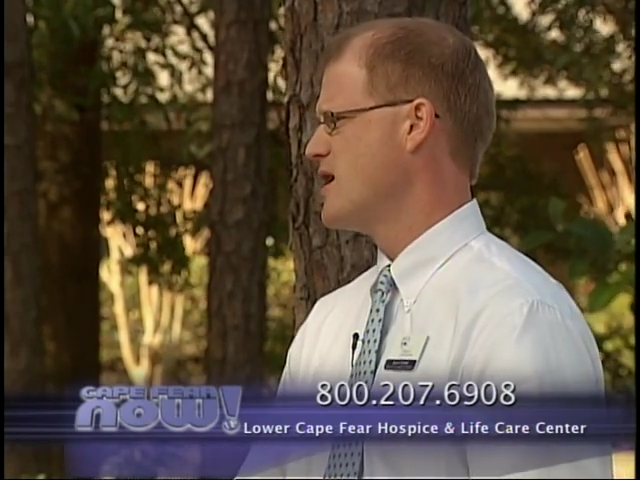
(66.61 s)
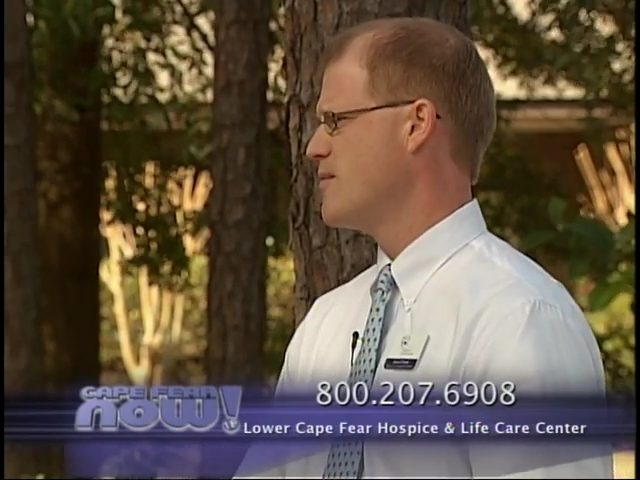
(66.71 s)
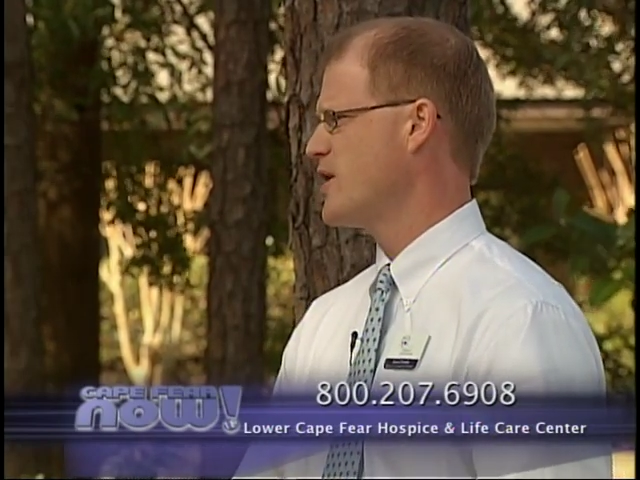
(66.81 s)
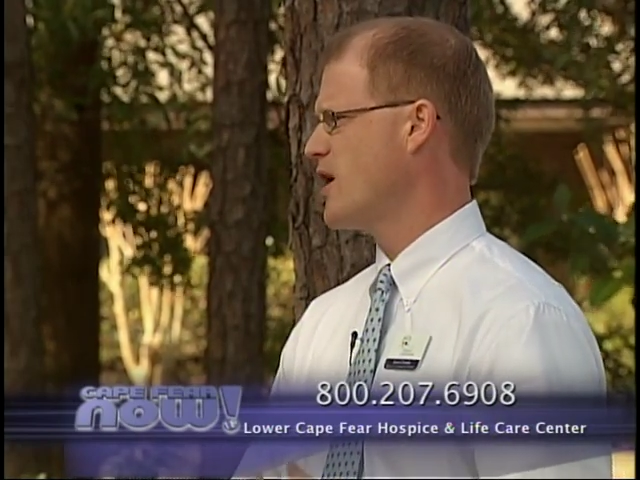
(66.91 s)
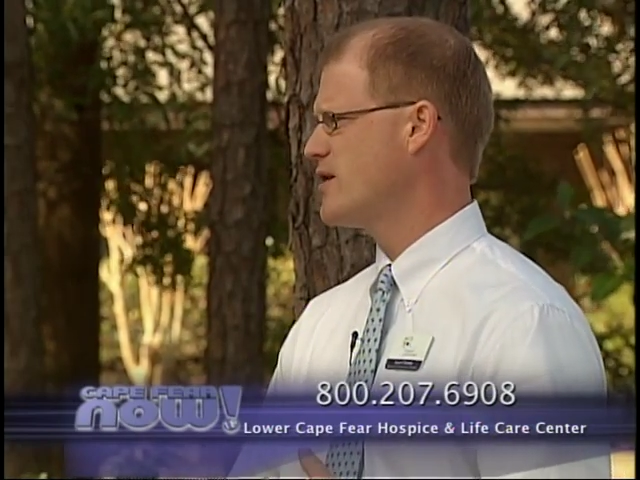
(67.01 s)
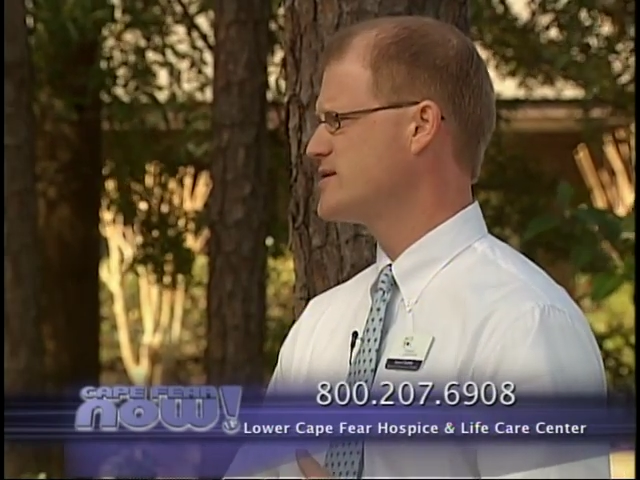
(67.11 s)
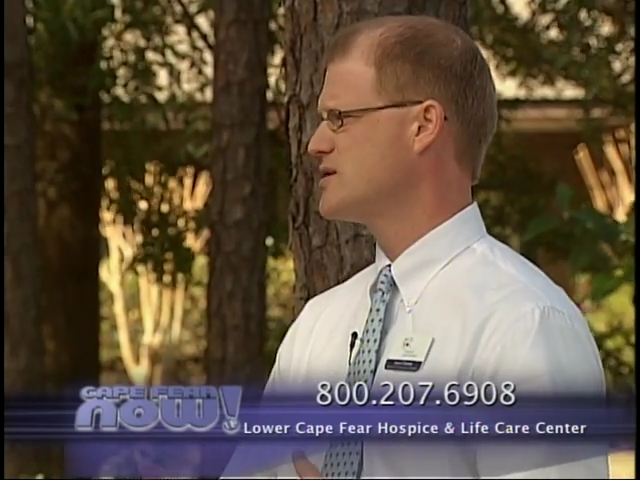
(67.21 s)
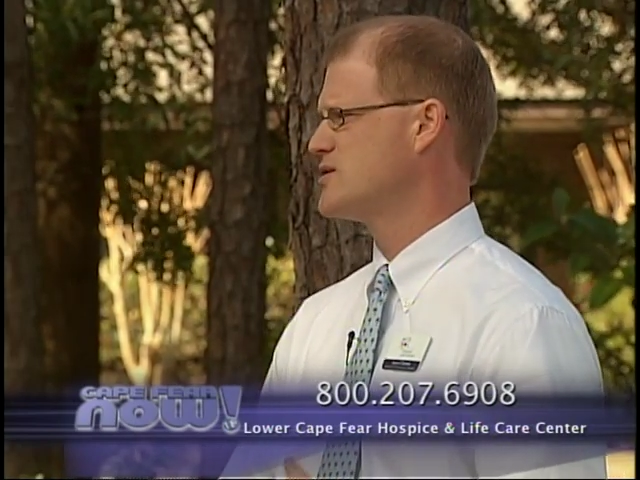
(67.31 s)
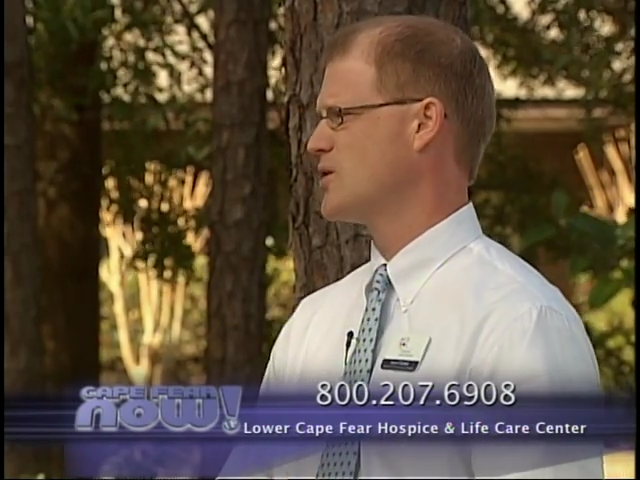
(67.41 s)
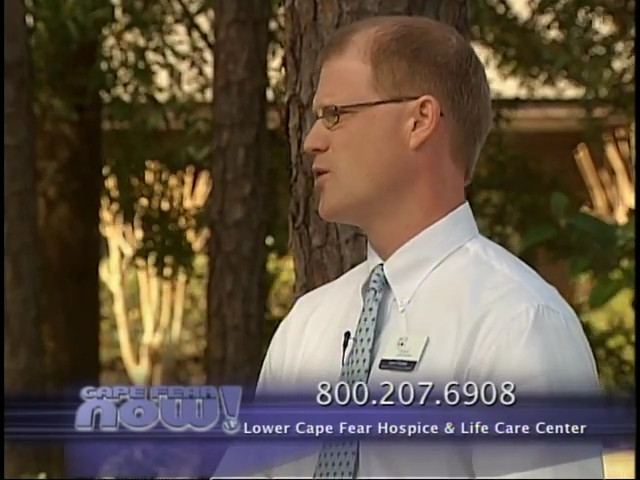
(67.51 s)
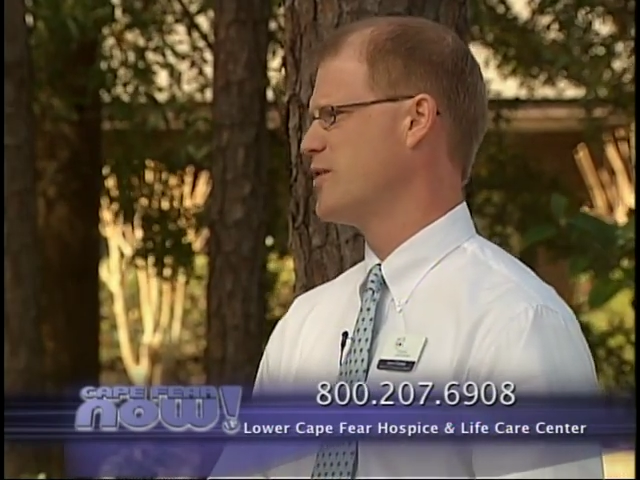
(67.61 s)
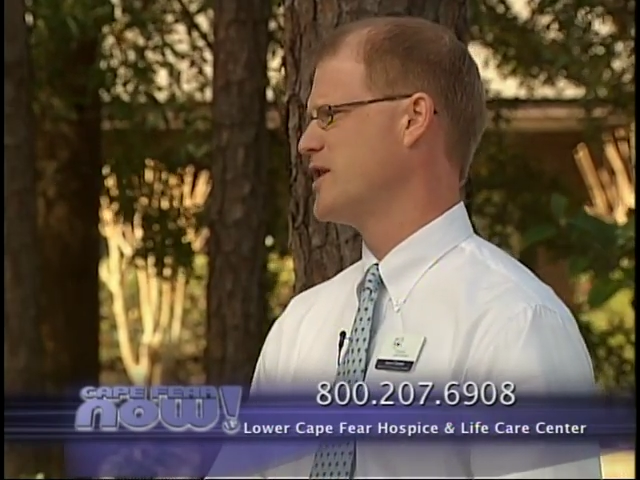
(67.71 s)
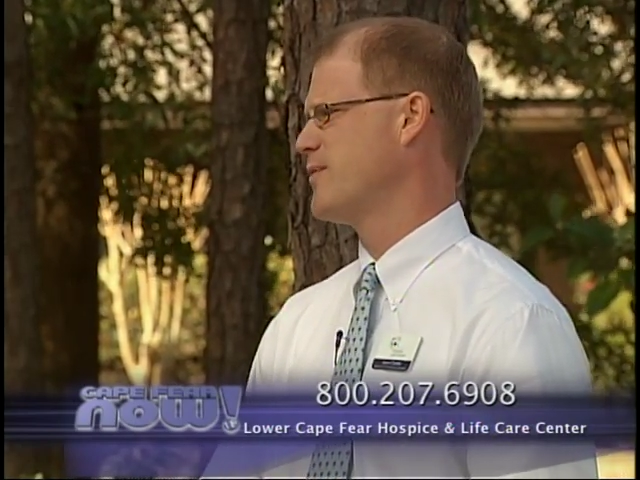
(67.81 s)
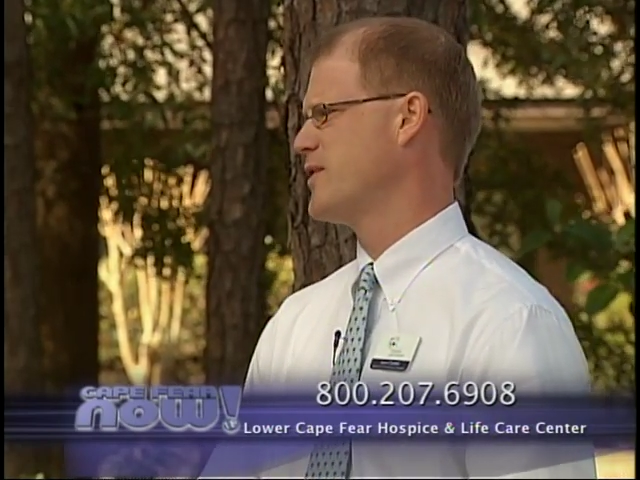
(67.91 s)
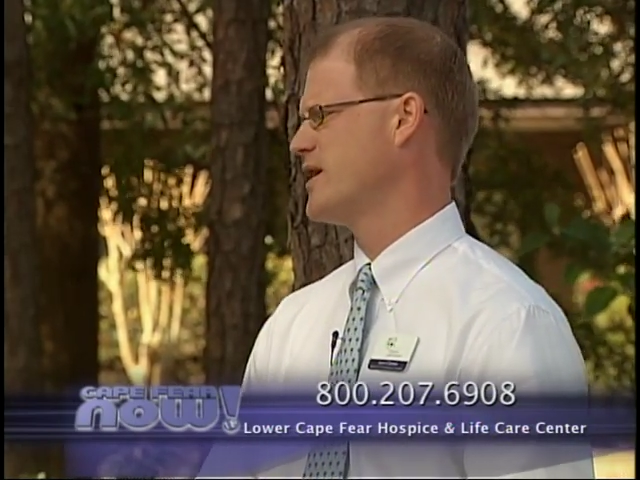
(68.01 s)
but also to open
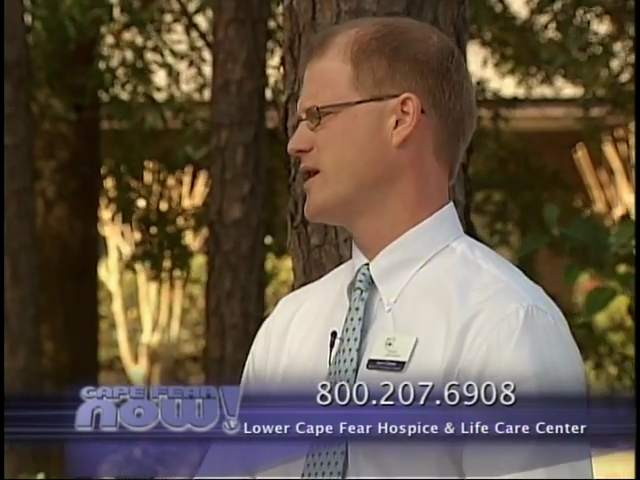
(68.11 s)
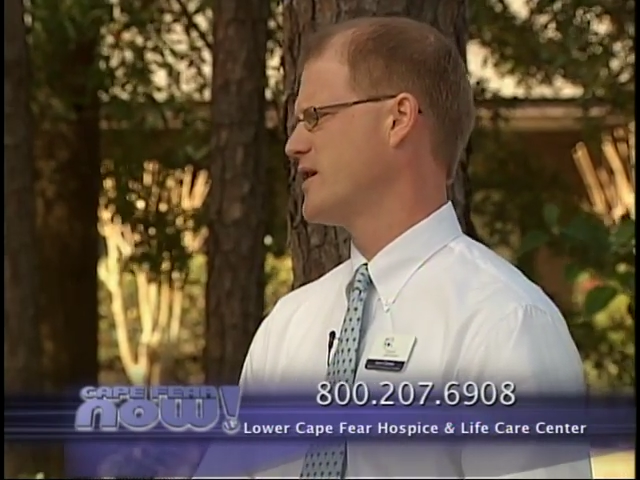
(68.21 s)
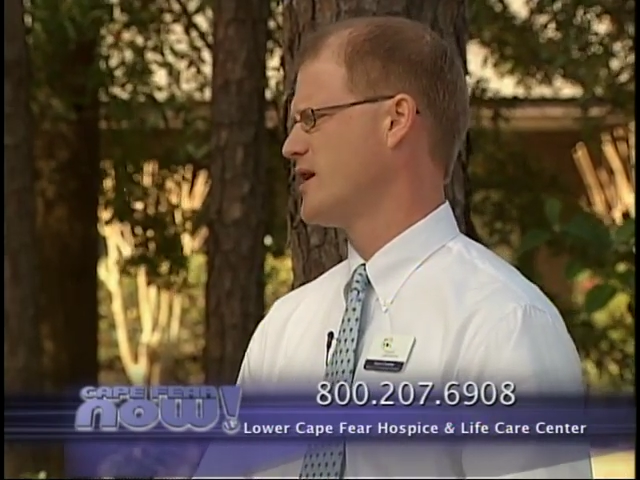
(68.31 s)
up the